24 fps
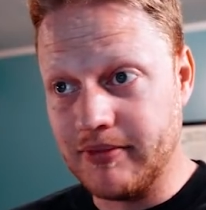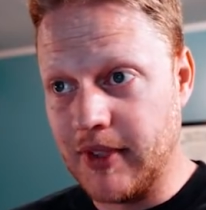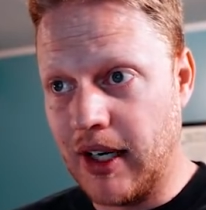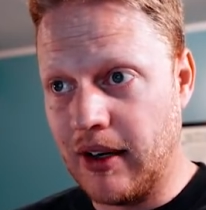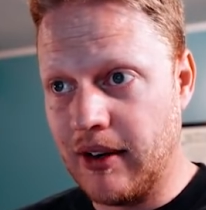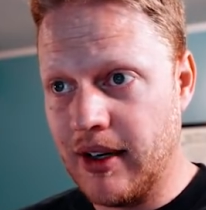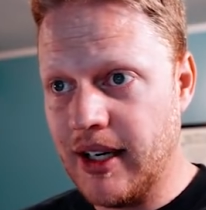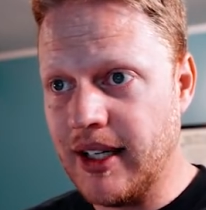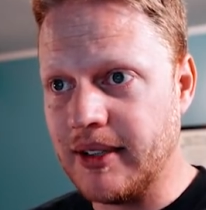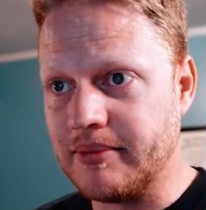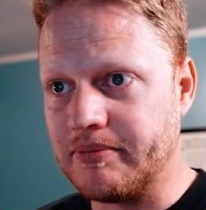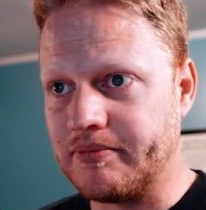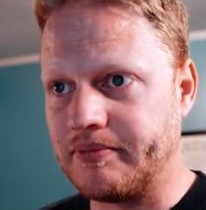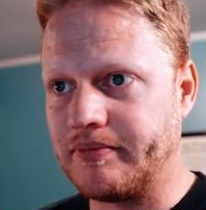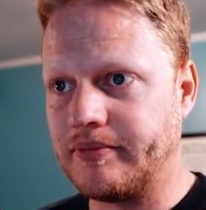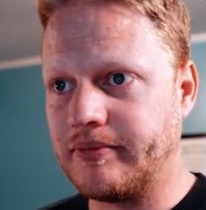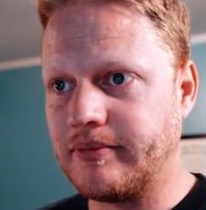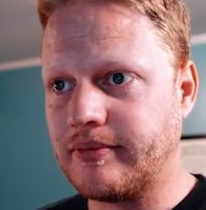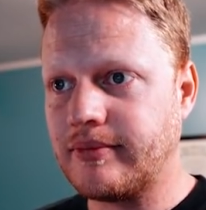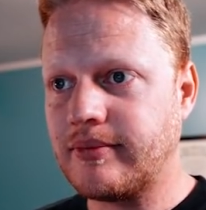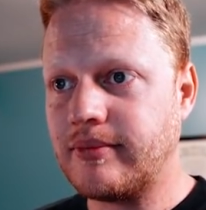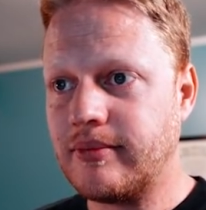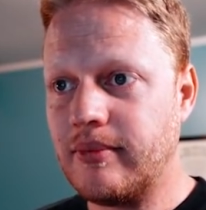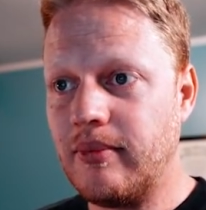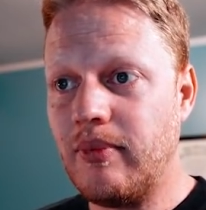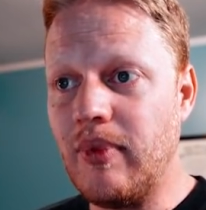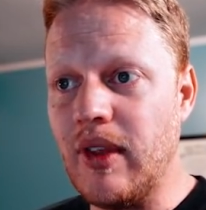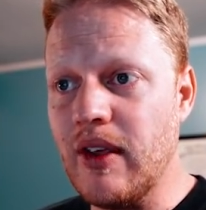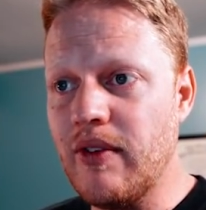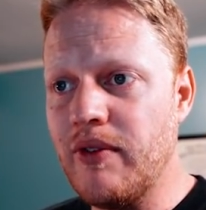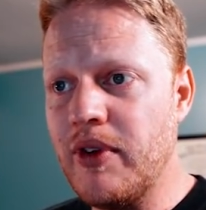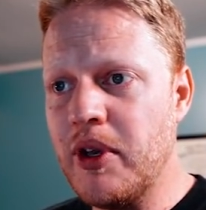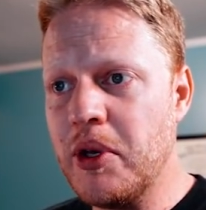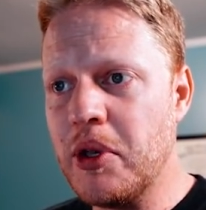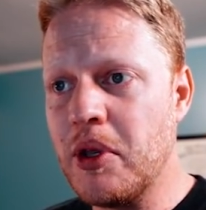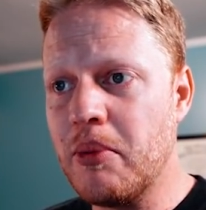All right,
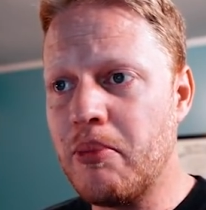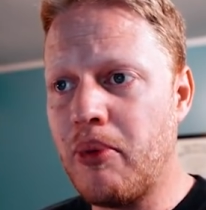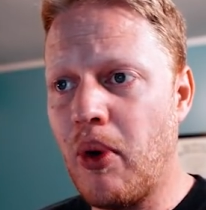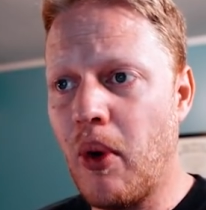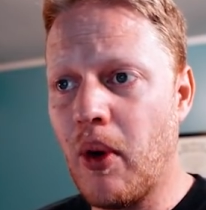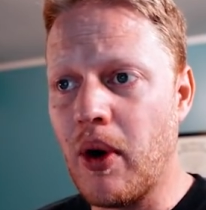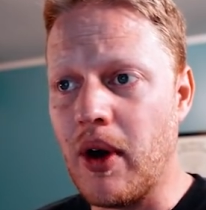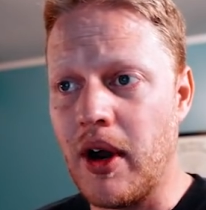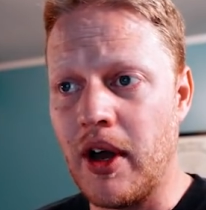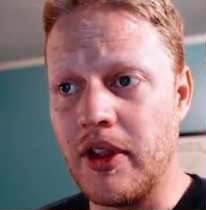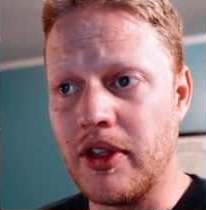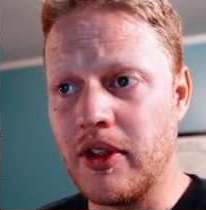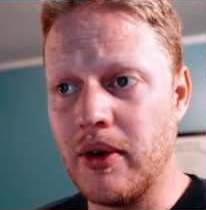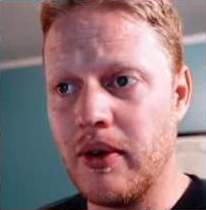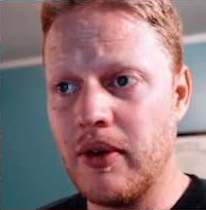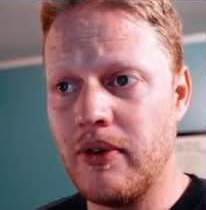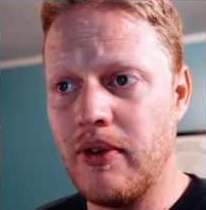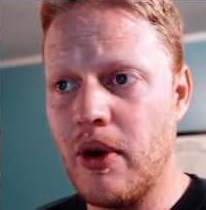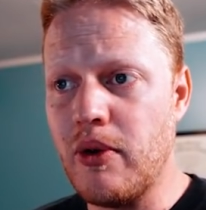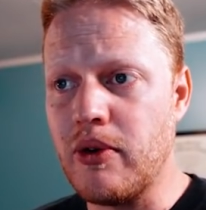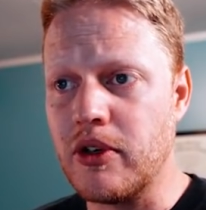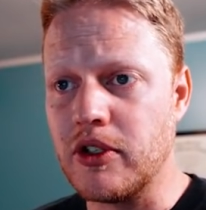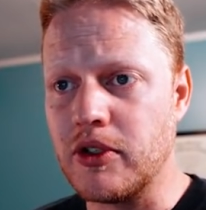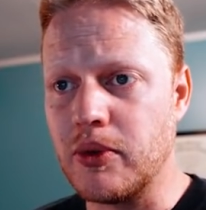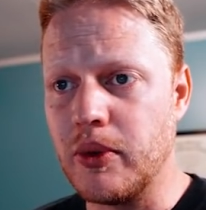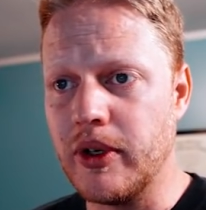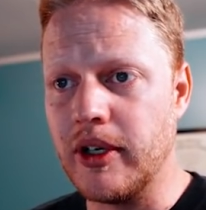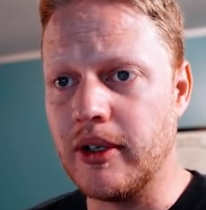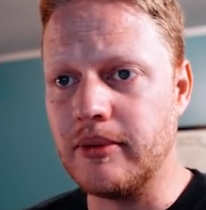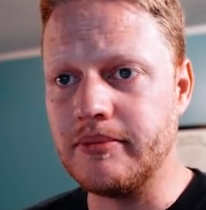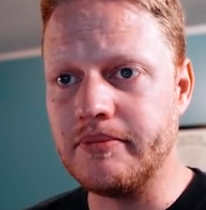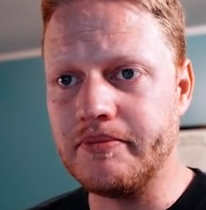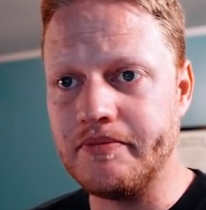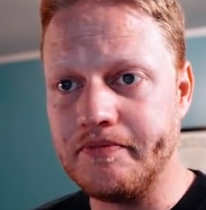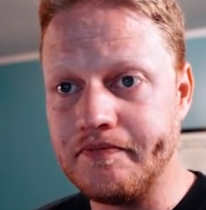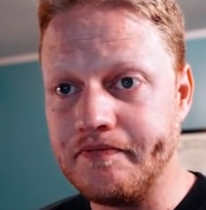via the port on the focus
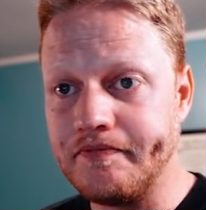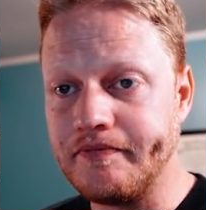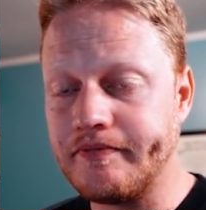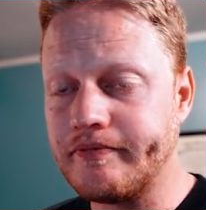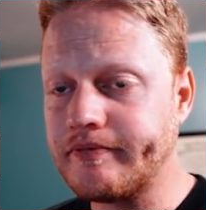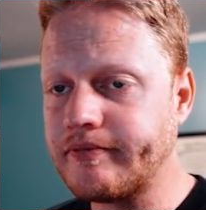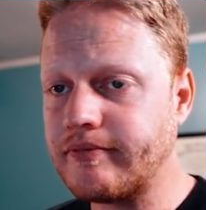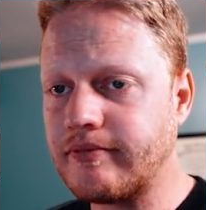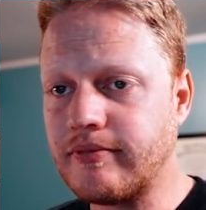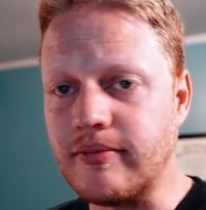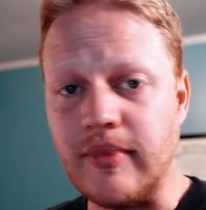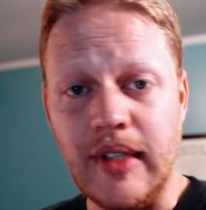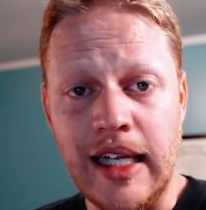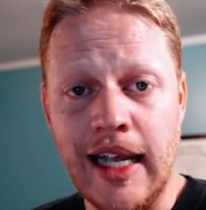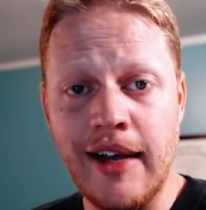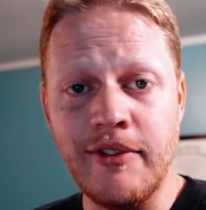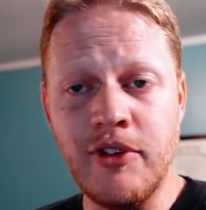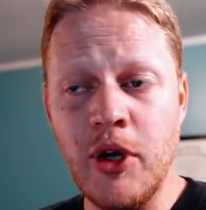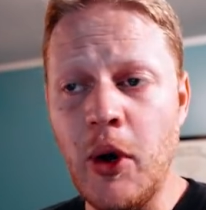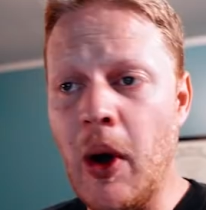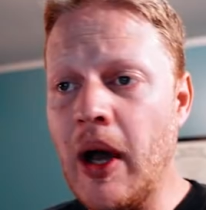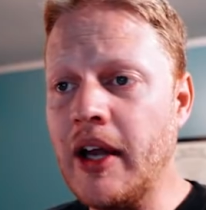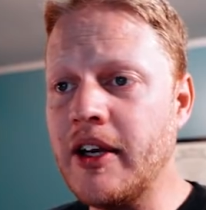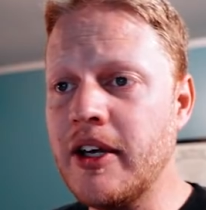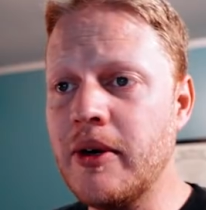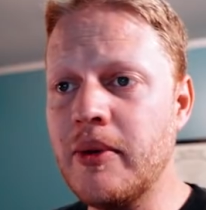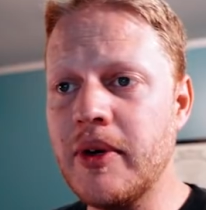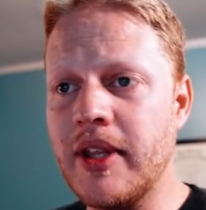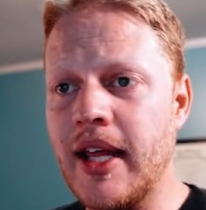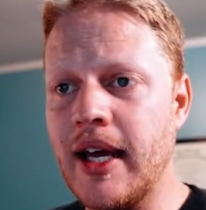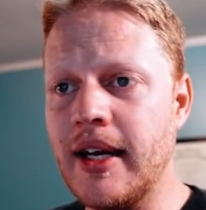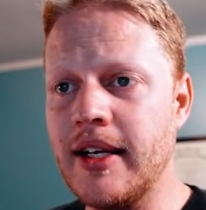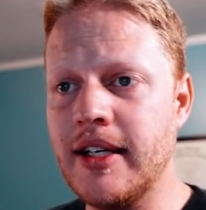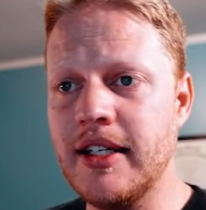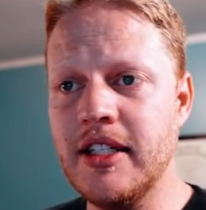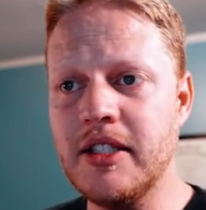wheel. I have no idea
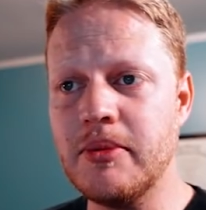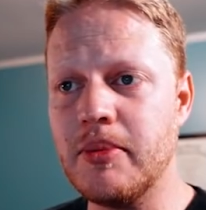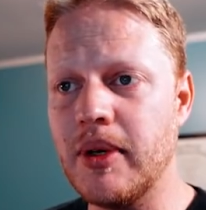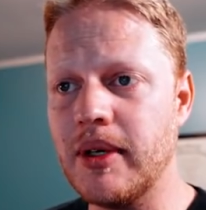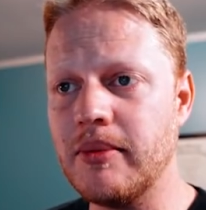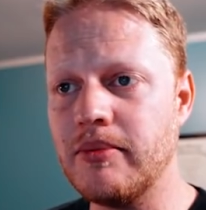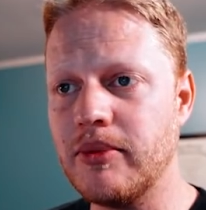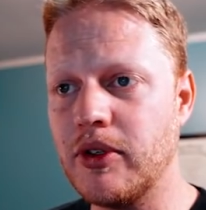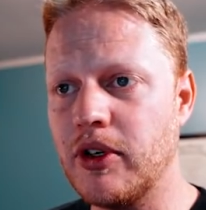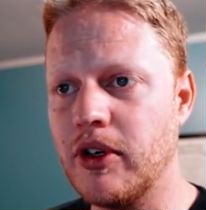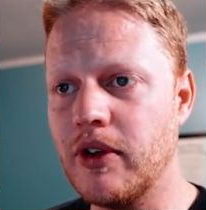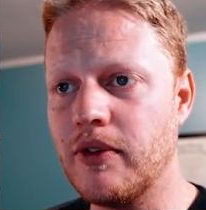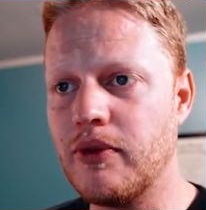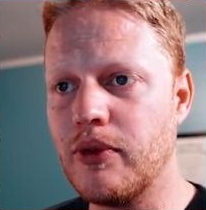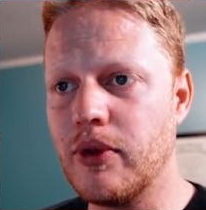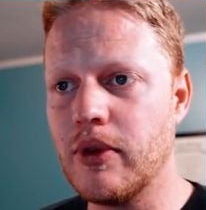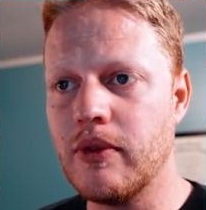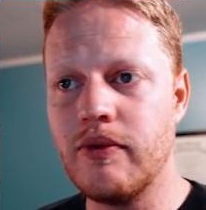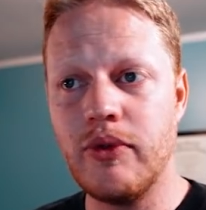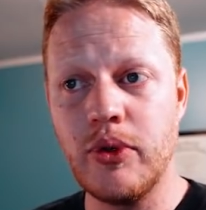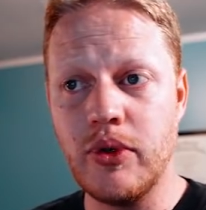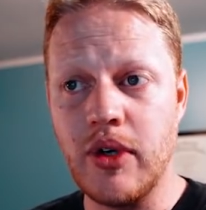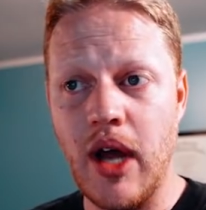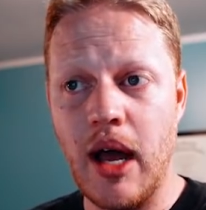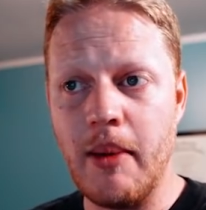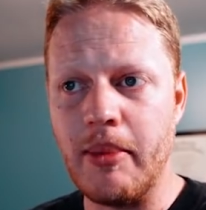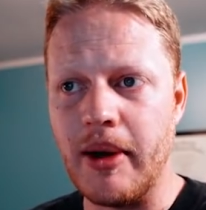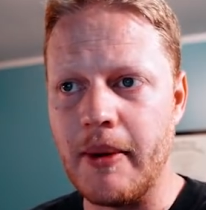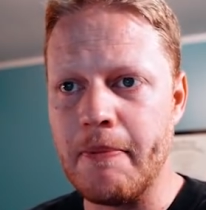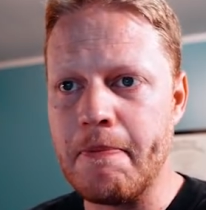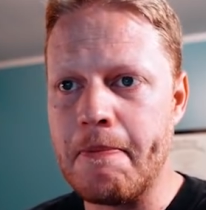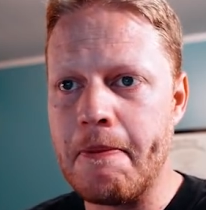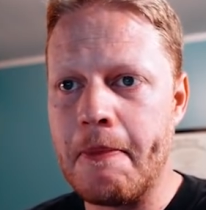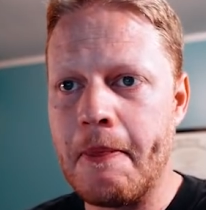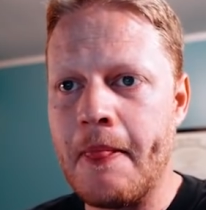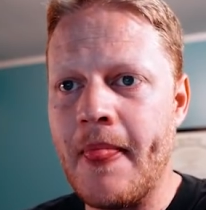what that is, but good for Futaba.